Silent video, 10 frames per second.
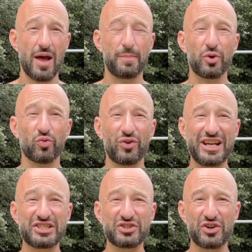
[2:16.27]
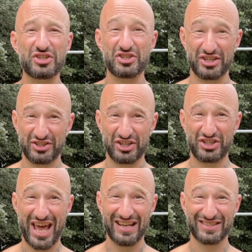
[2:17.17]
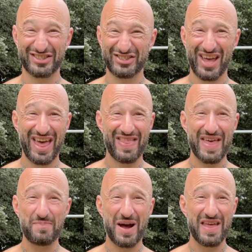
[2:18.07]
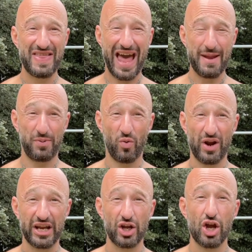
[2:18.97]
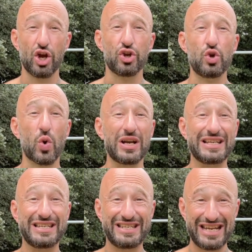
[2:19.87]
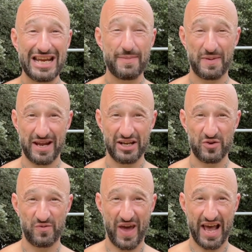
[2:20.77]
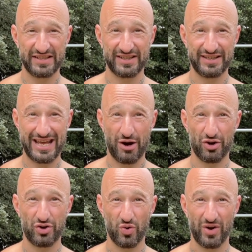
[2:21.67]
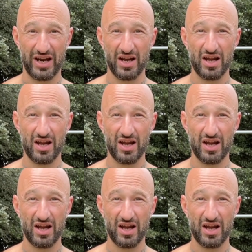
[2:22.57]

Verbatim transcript: but research suggests that by that point, you are deep into fasted territory.